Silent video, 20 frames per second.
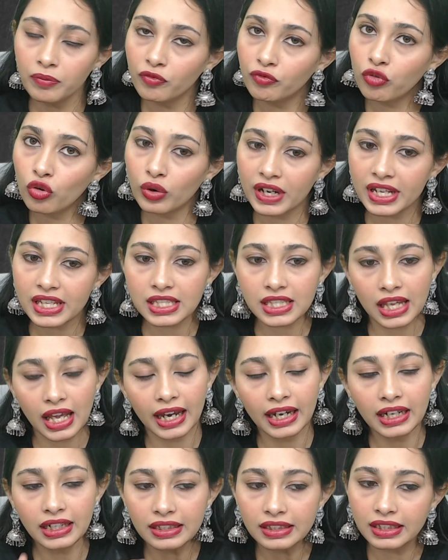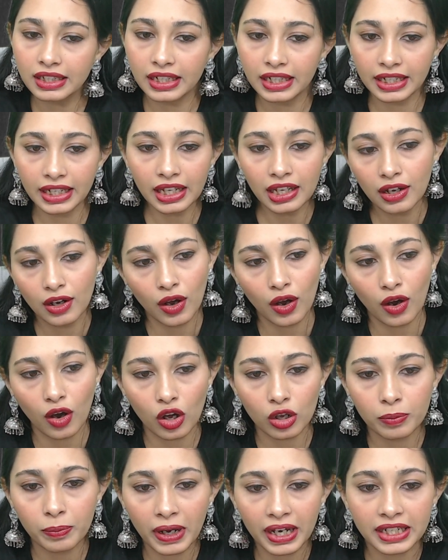4s and 3d
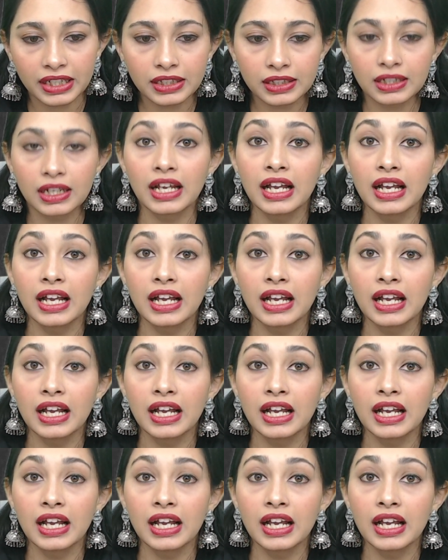orbital.